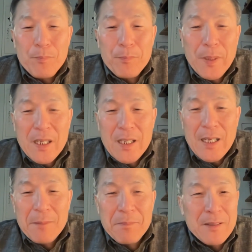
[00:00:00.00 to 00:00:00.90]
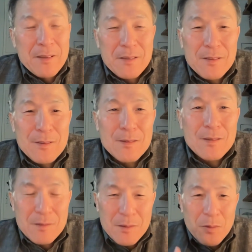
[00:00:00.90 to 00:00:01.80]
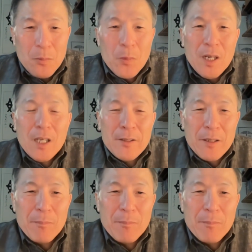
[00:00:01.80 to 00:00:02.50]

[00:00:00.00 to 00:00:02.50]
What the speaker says: pick it up and work on it